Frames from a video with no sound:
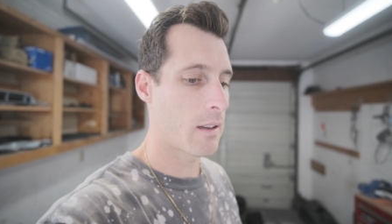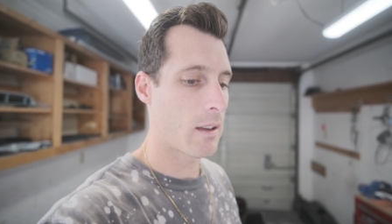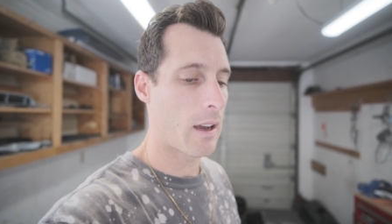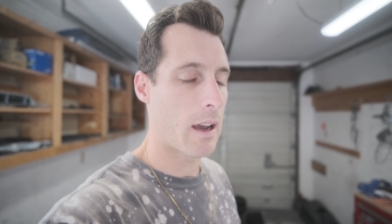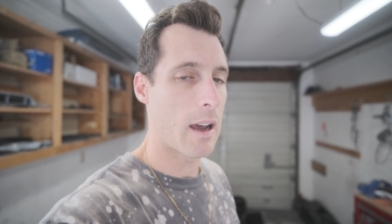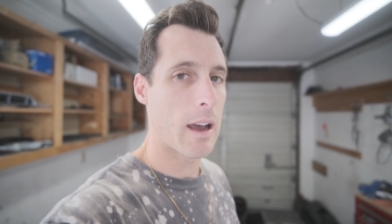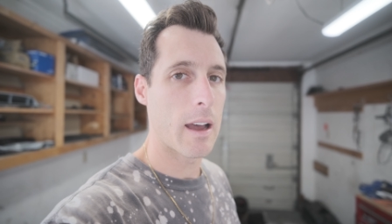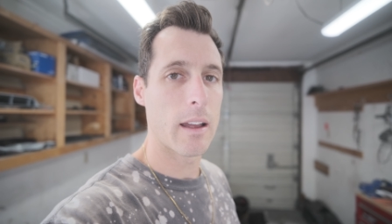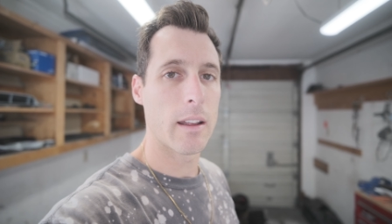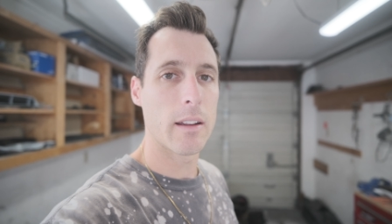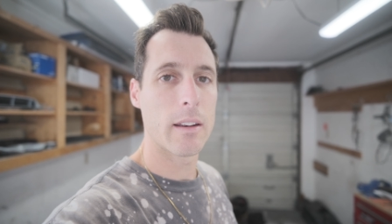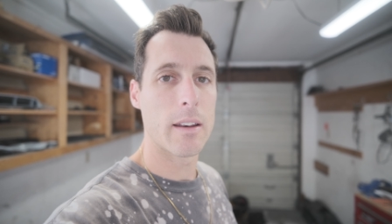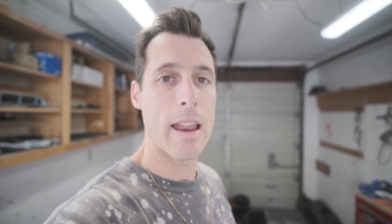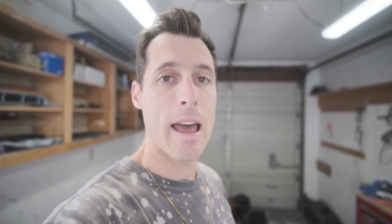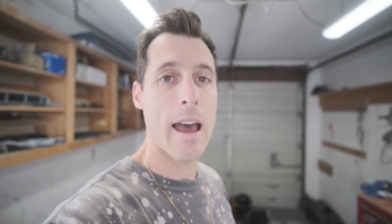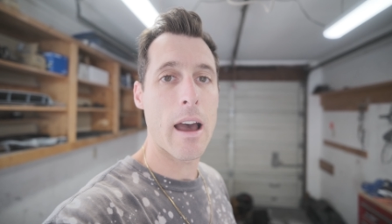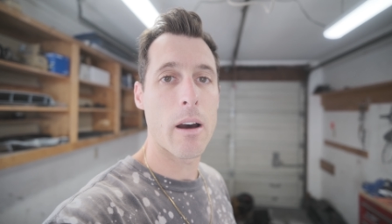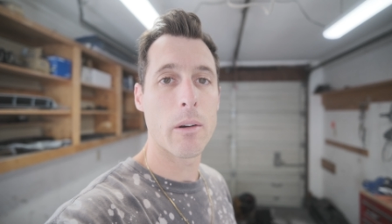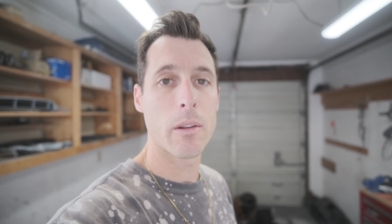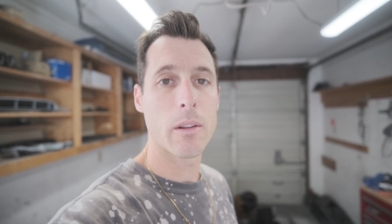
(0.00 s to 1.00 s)

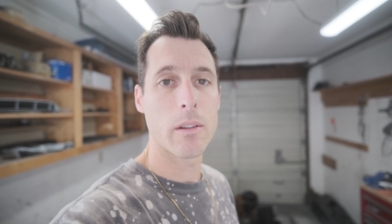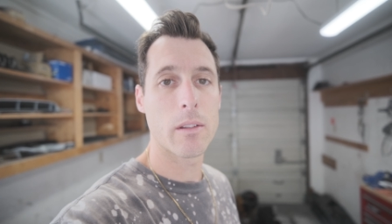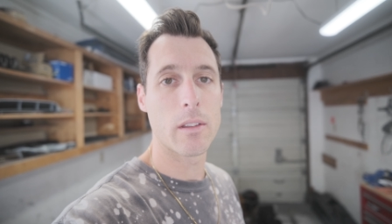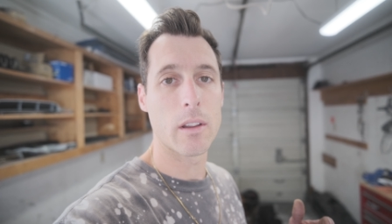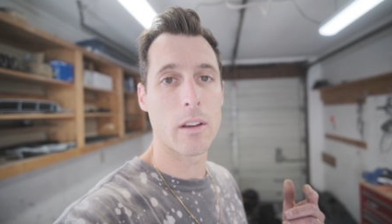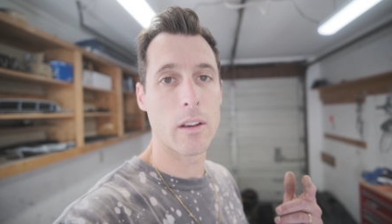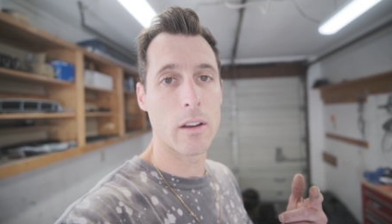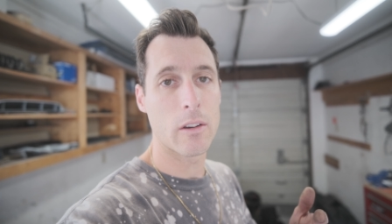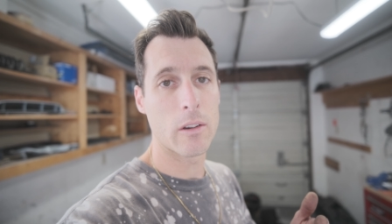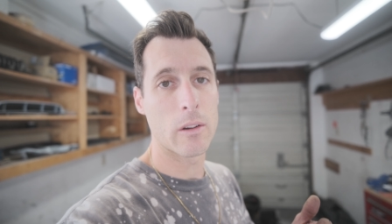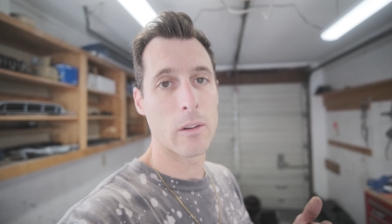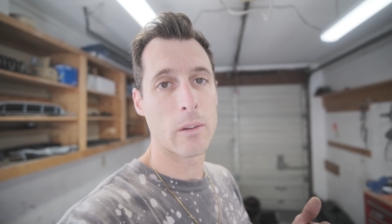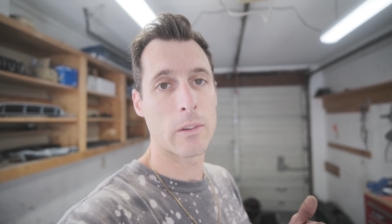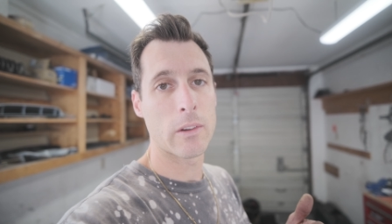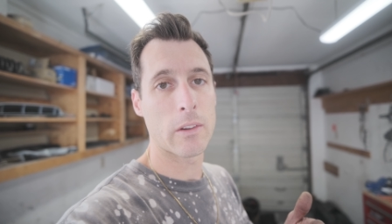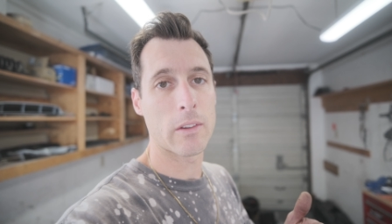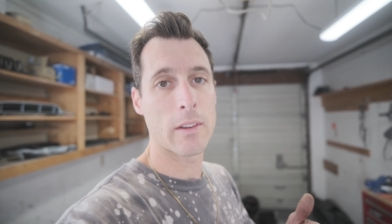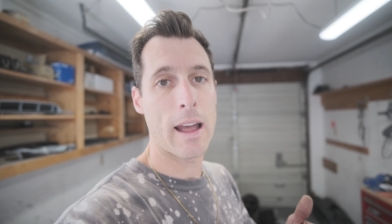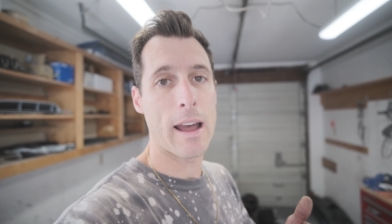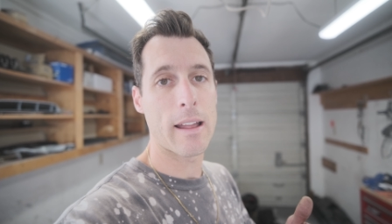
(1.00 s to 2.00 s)
now the good news
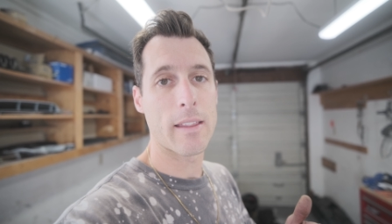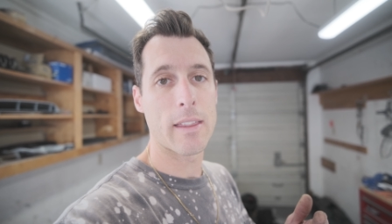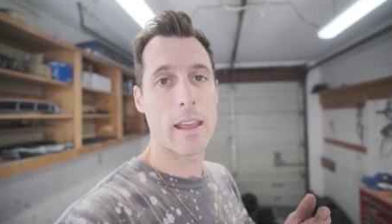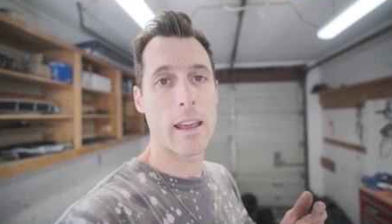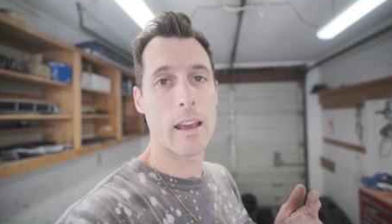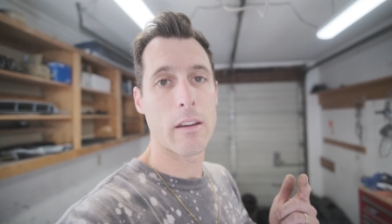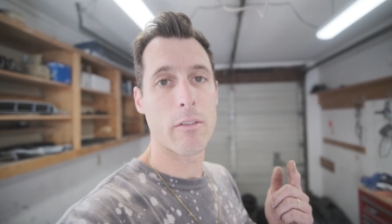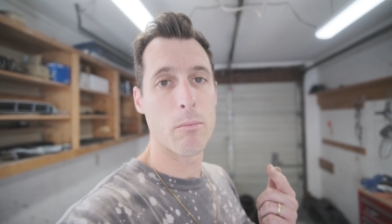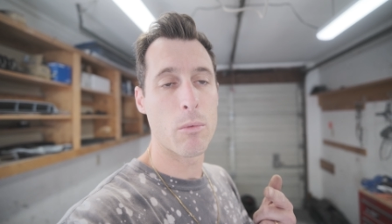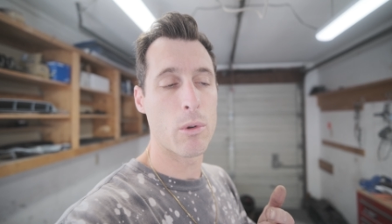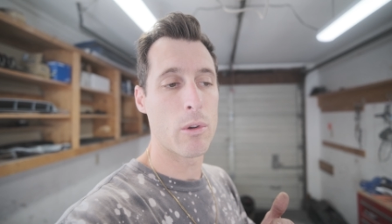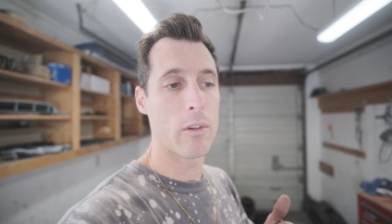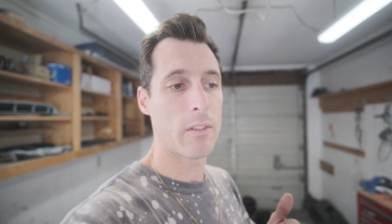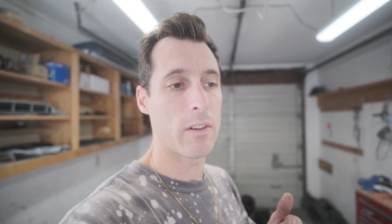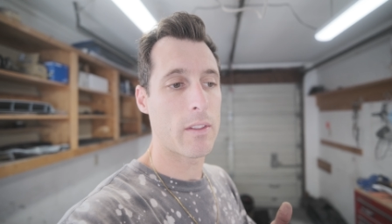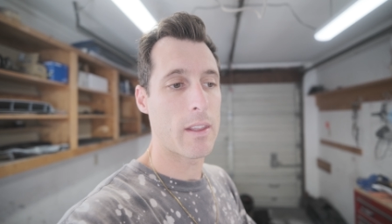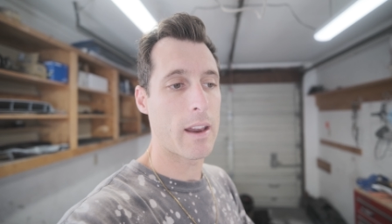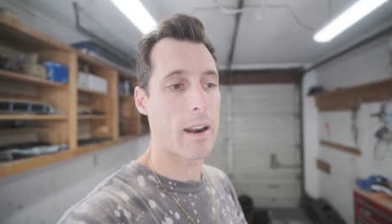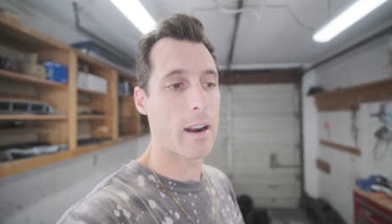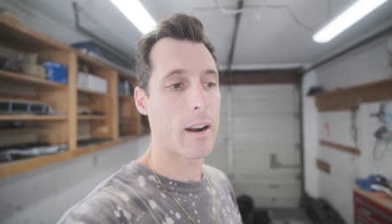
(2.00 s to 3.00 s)
is that they have
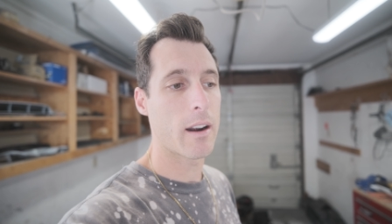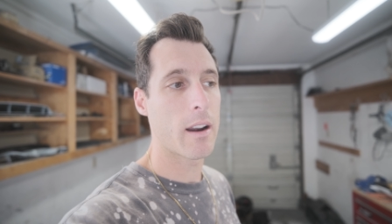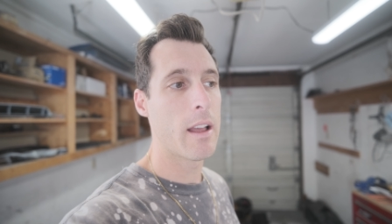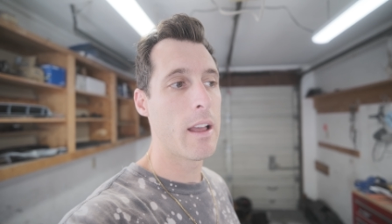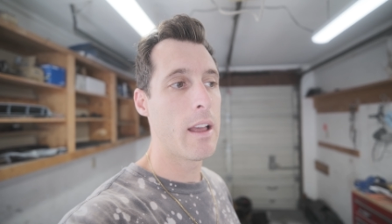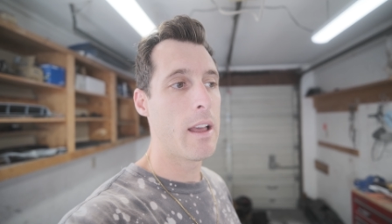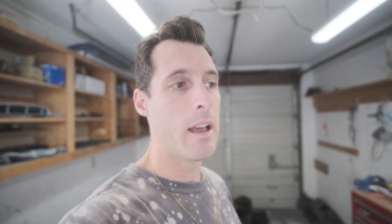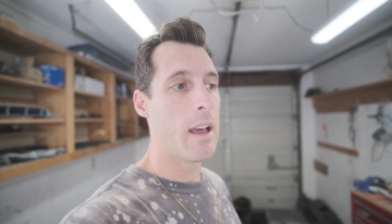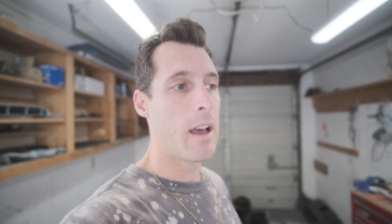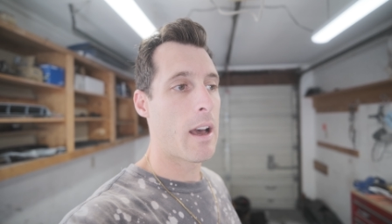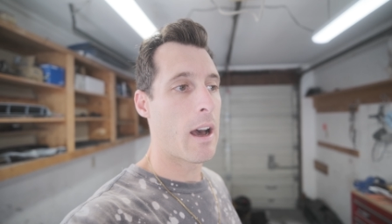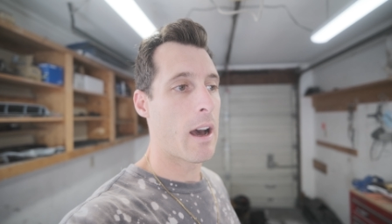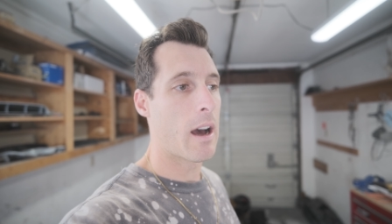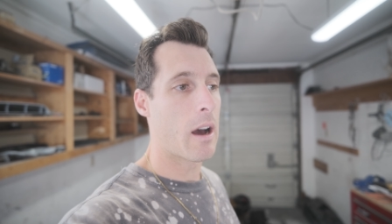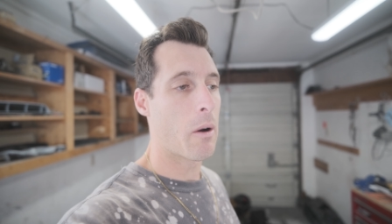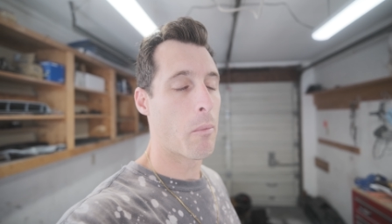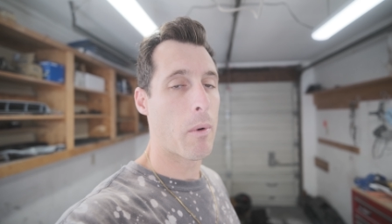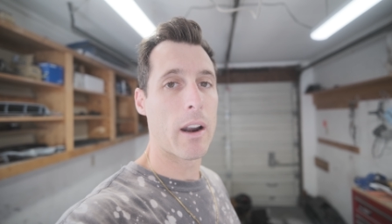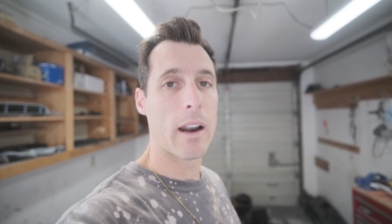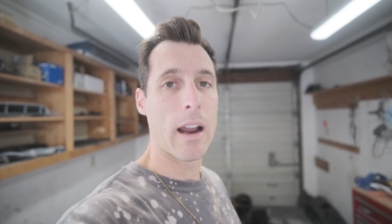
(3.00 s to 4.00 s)
moved their
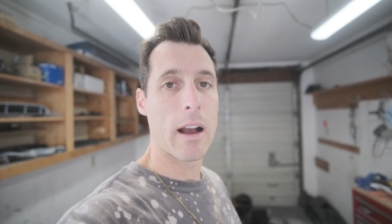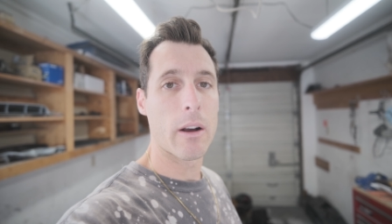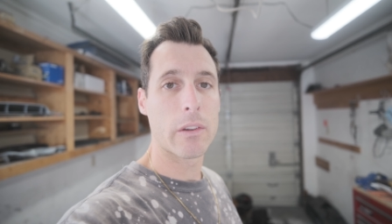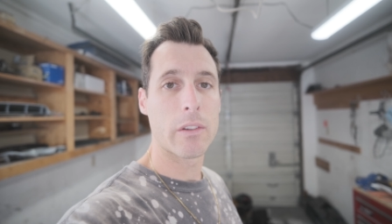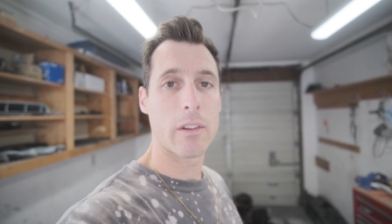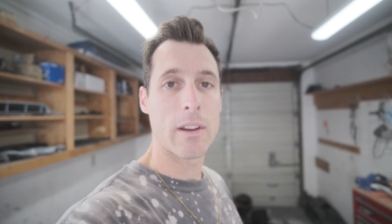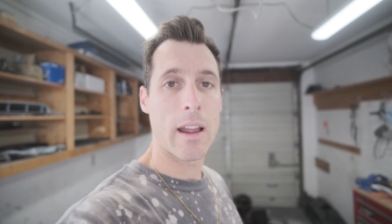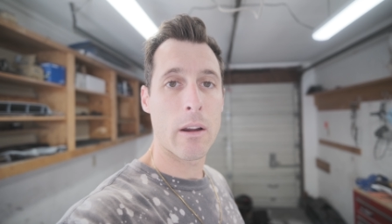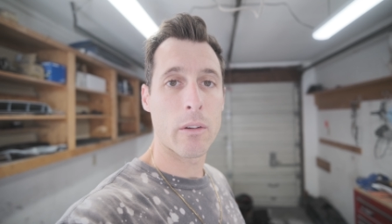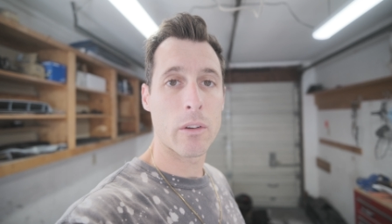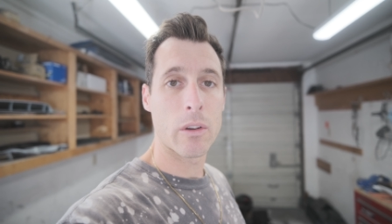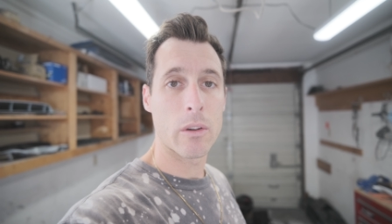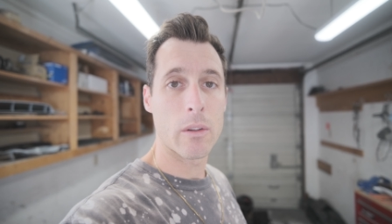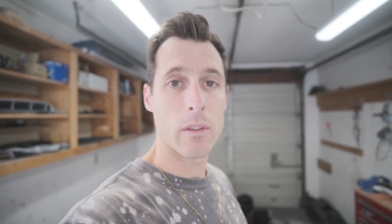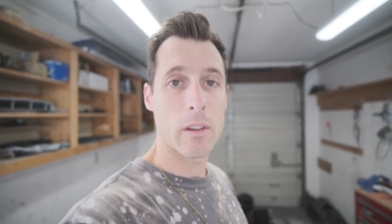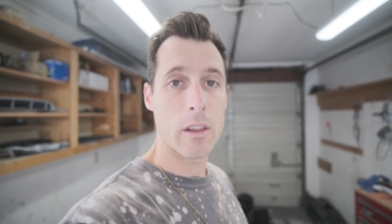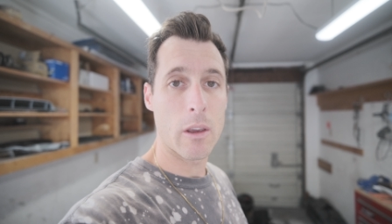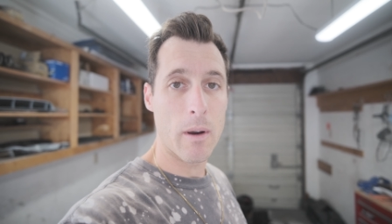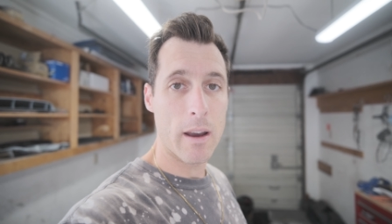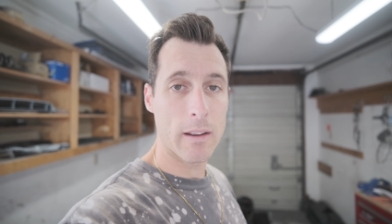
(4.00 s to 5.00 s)
warehouse down to
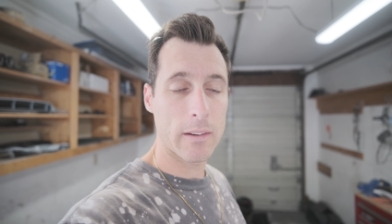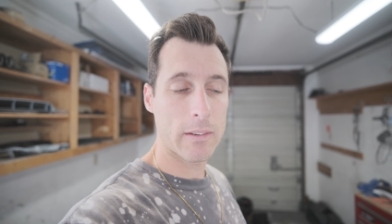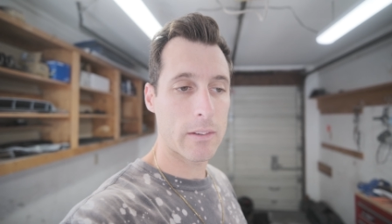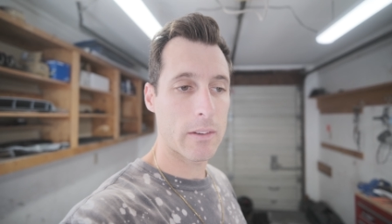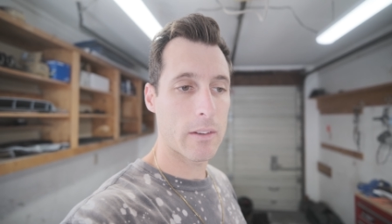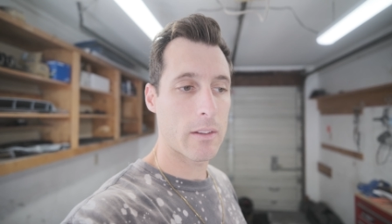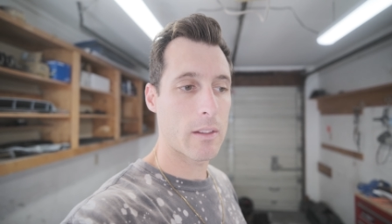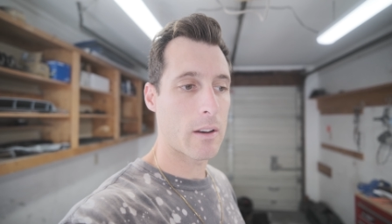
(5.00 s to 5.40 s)
the US.